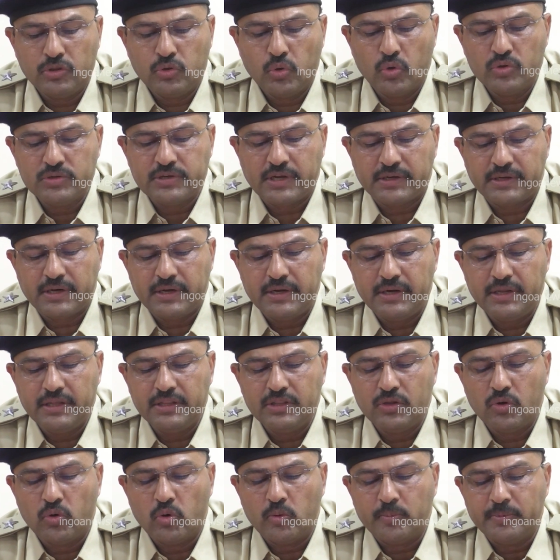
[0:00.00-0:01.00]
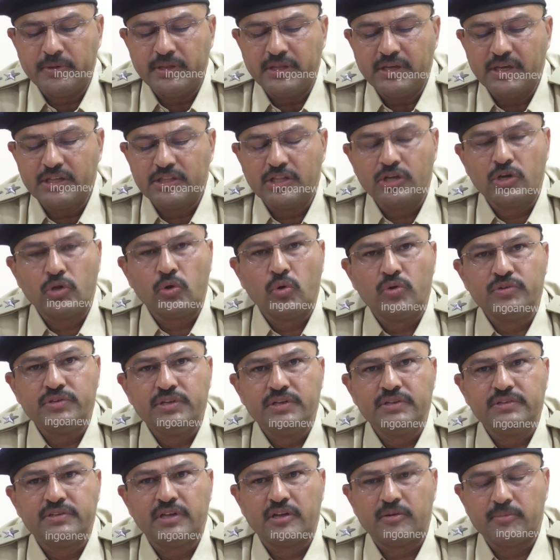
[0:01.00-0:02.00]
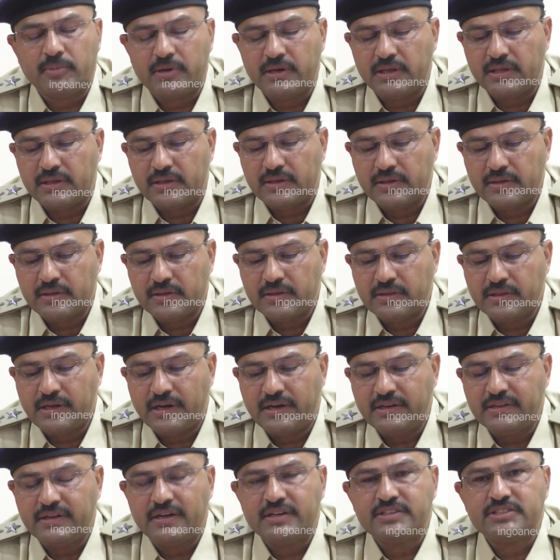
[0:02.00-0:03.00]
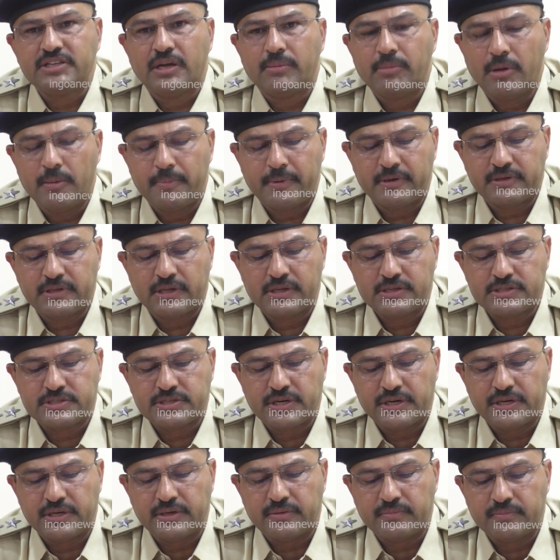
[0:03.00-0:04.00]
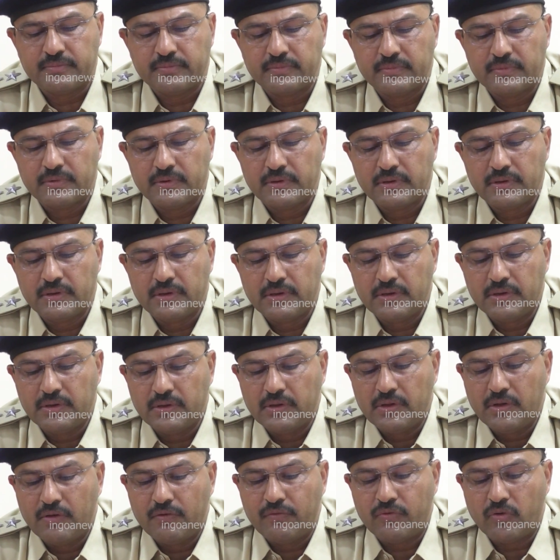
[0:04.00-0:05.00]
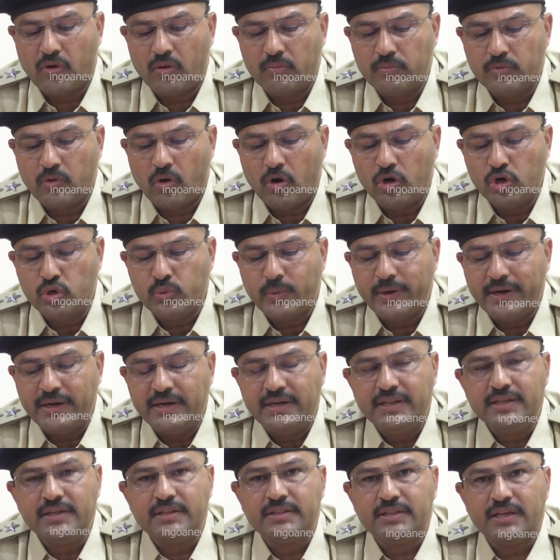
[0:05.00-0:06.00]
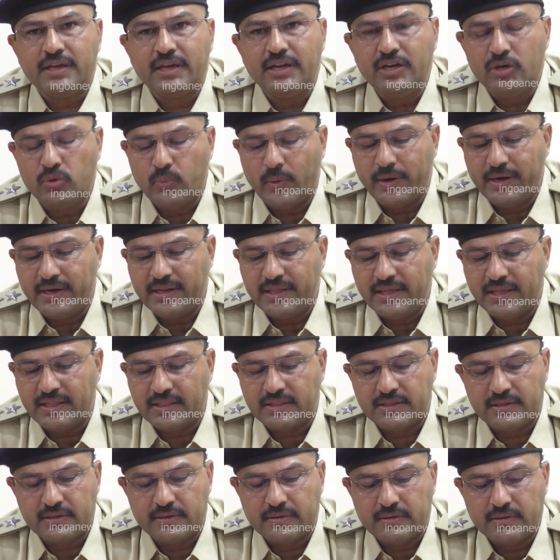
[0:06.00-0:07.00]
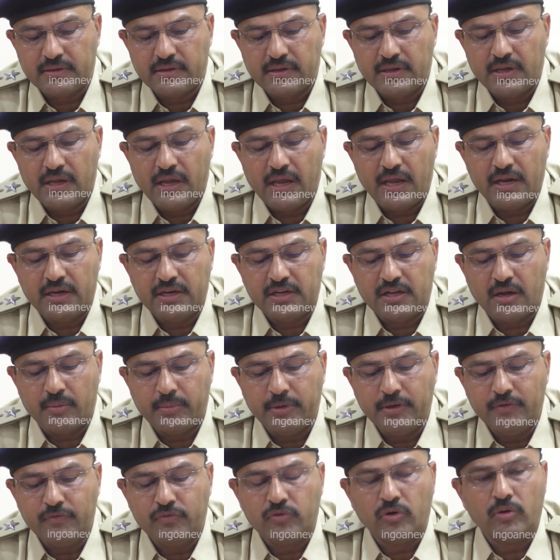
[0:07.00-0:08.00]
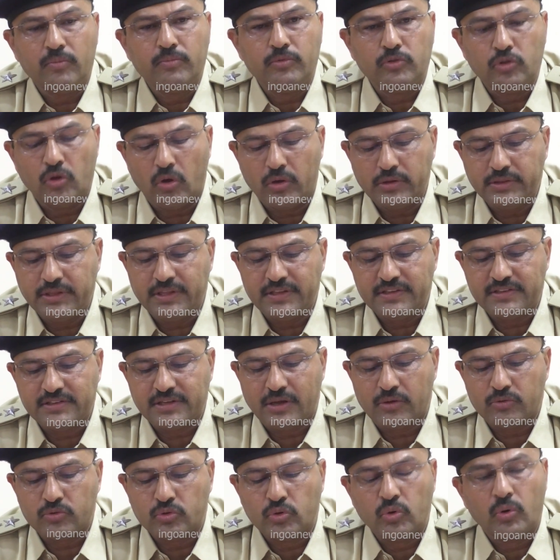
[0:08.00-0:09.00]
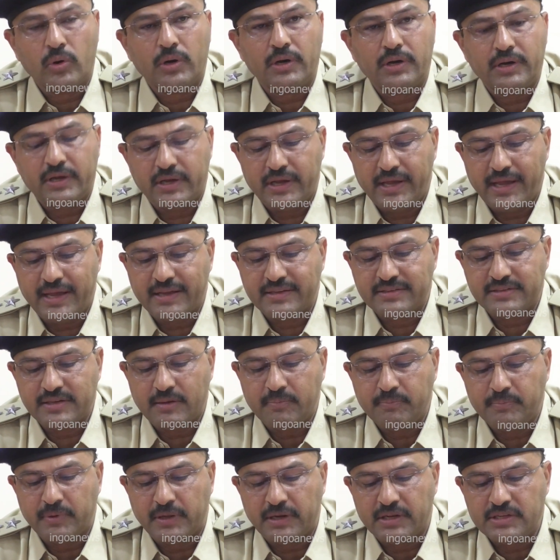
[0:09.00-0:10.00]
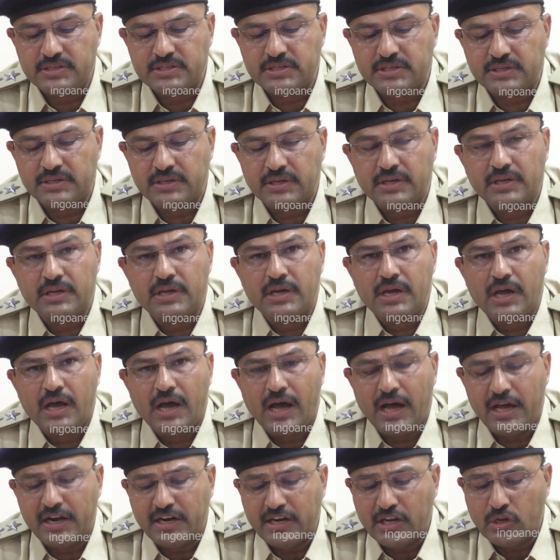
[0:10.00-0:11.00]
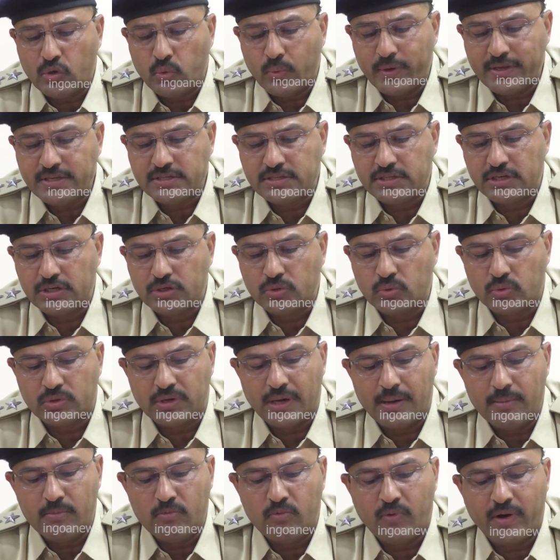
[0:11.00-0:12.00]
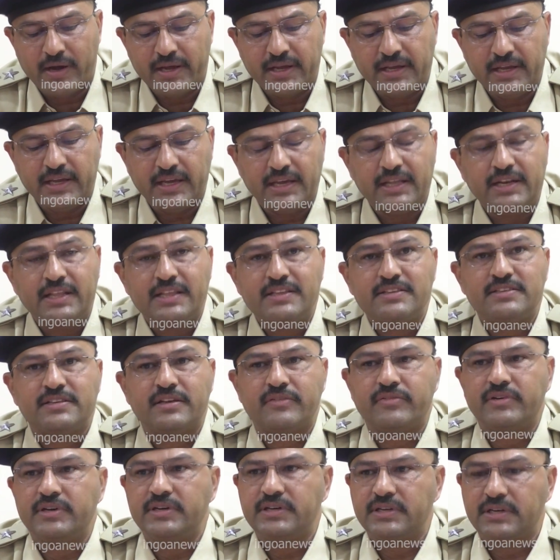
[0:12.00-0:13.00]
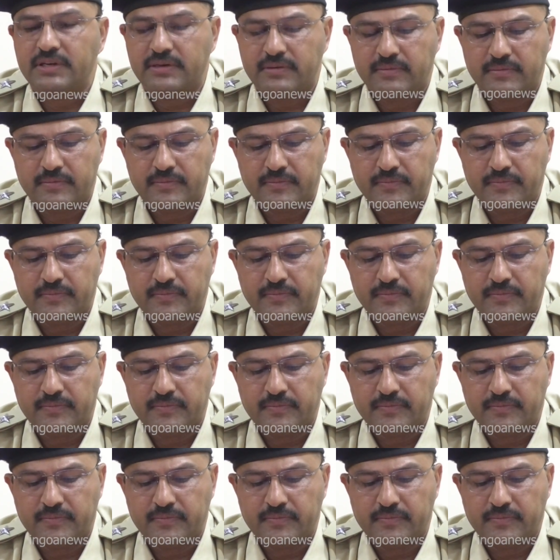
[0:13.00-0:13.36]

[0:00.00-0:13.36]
those attending the opening and the closing ceremony that is at Shyama Prasad Stadium from on 20th and 28th and coming from North and South Goa except Panaji are requested to come via NH17